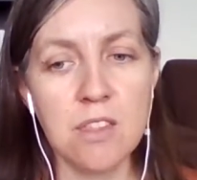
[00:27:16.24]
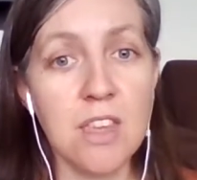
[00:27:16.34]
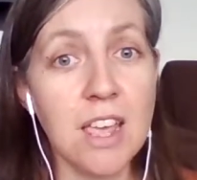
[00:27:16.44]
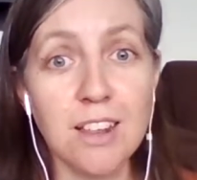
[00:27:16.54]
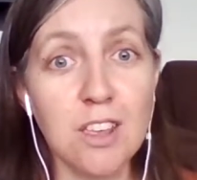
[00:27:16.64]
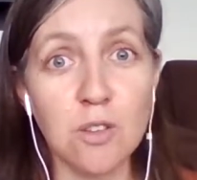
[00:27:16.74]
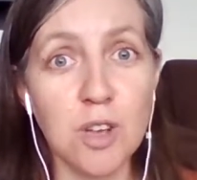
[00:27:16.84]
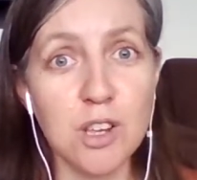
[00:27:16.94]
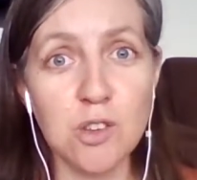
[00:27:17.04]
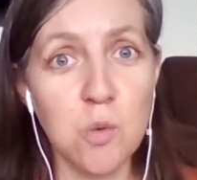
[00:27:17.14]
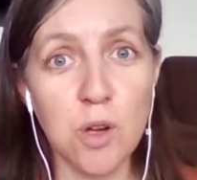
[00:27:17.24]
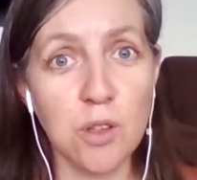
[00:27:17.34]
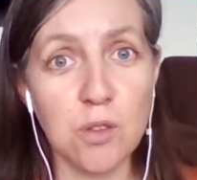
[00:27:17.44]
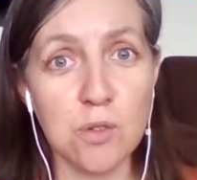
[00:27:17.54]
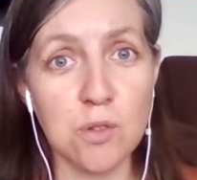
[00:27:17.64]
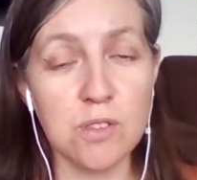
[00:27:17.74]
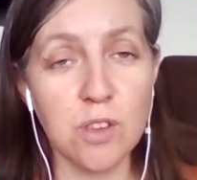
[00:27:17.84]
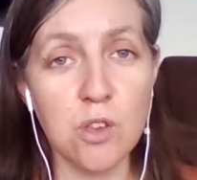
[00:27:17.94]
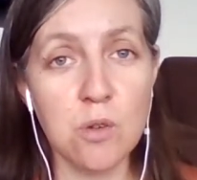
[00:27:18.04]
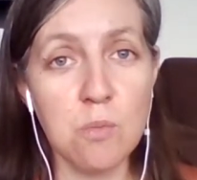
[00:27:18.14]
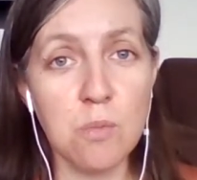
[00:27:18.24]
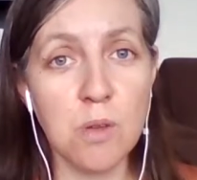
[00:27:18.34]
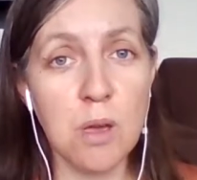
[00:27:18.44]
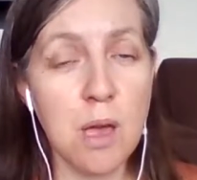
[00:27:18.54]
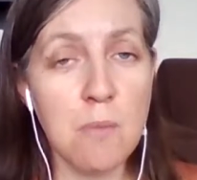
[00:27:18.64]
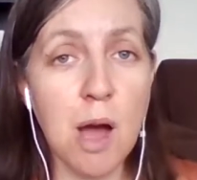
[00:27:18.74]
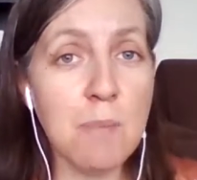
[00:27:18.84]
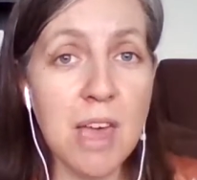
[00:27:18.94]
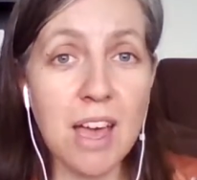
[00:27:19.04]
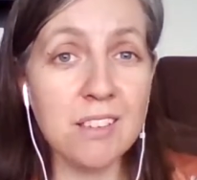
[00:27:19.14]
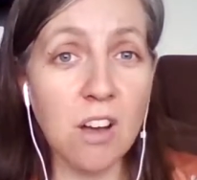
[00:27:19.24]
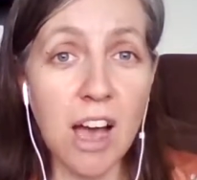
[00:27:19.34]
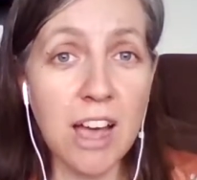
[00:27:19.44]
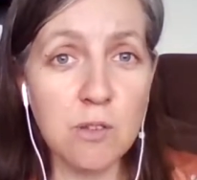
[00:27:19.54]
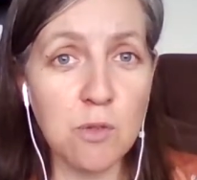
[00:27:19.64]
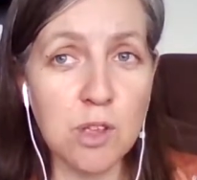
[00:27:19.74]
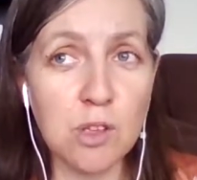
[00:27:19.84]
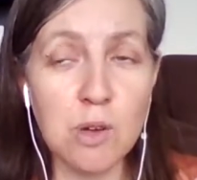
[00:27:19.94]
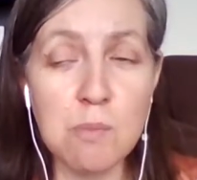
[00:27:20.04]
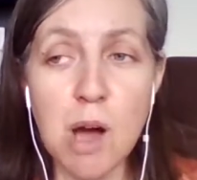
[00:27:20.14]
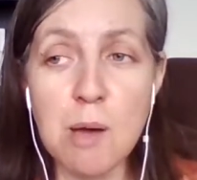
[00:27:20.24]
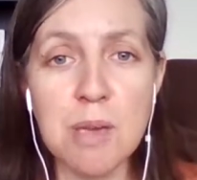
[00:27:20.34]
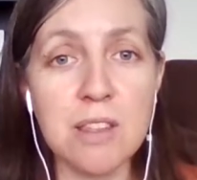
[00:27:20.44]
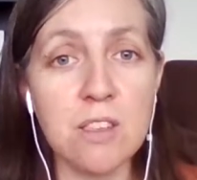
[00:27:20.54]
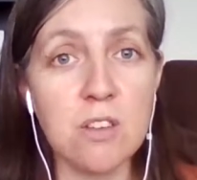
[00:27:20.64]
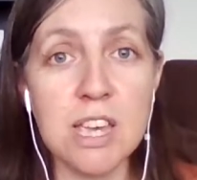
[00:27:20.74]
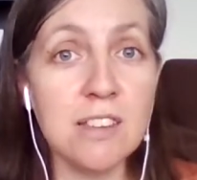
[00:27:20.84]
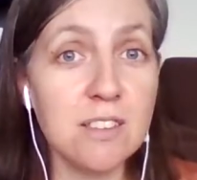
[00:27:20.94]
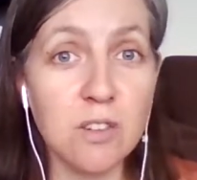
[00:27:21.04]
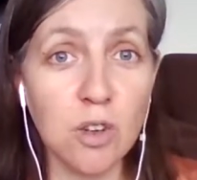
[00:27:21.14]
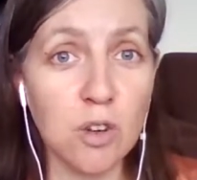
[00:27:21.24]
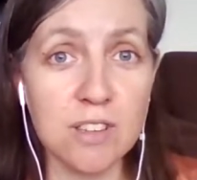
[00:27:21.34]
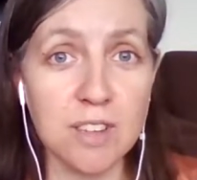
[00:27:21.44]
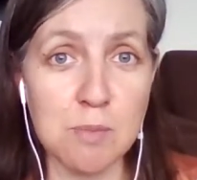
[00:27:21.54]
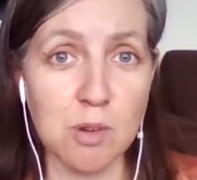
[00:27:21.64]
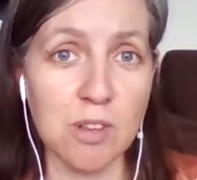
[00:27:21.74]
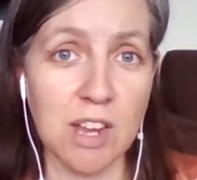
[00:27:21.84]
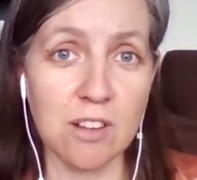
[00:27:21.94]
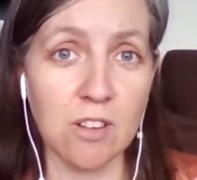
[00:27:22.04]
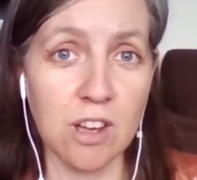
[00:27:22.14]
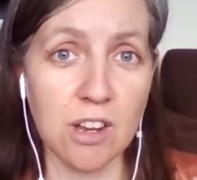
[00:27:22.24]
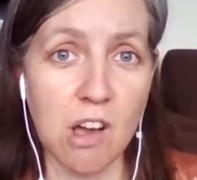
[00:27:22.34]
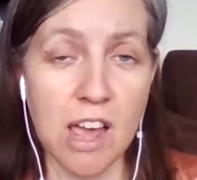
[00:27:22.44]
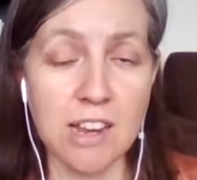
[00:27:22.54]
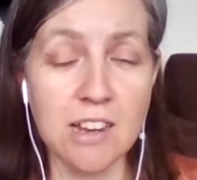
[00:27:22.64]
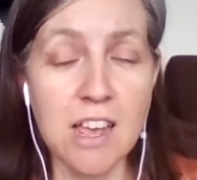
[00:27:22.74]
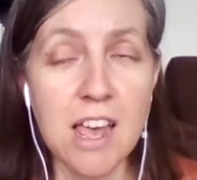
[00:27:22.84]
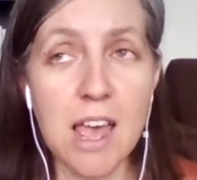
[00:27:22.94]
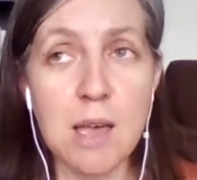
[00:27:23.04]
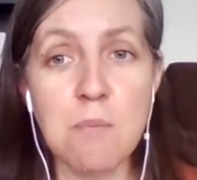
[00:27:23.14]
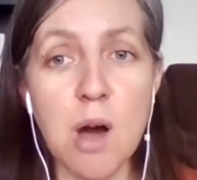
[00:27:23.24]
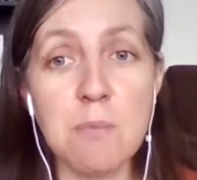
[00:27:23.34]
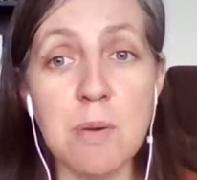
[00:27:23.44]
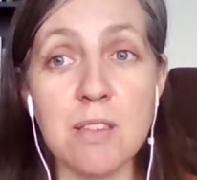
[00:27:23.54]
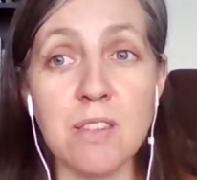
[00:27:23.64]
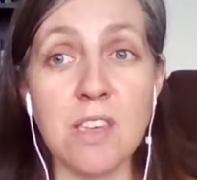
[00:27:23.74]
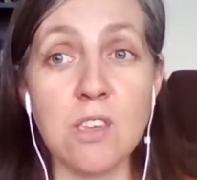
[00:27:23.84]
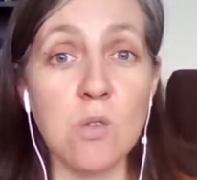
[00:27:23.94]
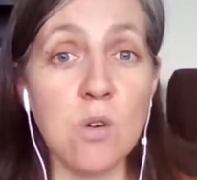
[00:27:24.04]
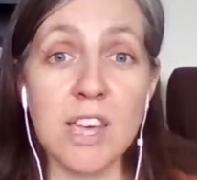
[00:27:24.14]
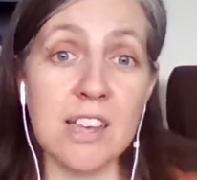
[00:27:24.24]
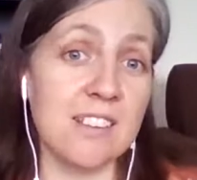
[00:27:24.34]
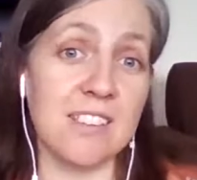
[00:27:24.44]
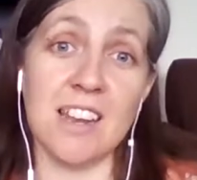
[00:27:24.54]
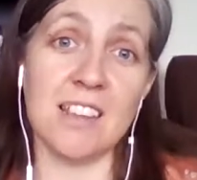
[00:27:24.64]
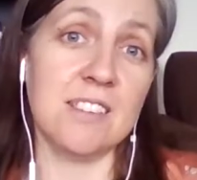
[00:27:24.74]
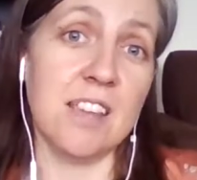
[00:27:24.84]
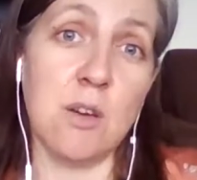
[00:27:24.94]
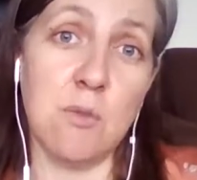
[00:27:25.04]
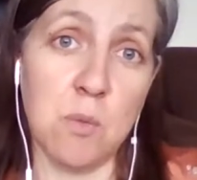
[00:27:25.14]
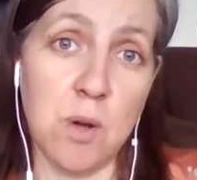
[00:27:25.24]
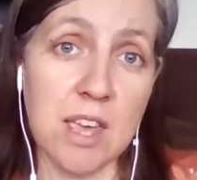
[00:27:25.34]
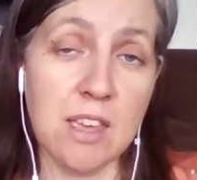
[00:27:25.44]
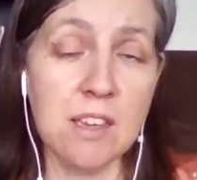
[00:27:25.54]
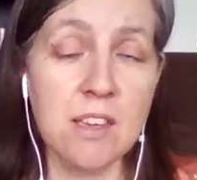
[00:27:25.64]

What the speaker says: thing that you're looking to work through. So it might be anxiety for you. It might be that your kids don't go to sleep till 10 o'clock at night. It might be that your kid is getting sick every week.